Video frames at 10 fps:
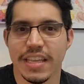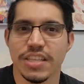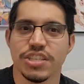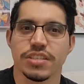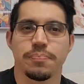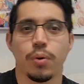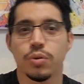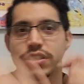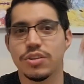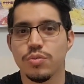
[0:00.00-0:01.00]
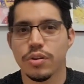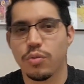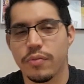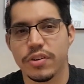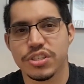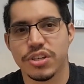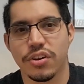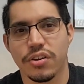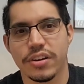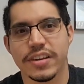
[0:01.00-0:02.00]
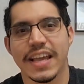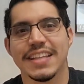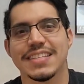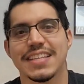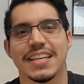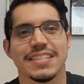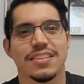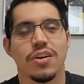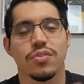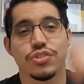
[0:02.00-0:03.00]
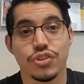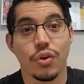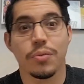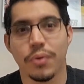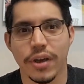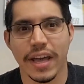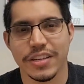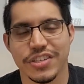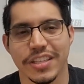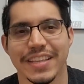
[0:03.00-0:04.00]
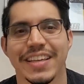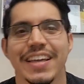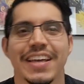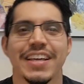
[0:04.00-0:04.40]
He just pulls an Uno reverse card and says, no, Joy Boy actually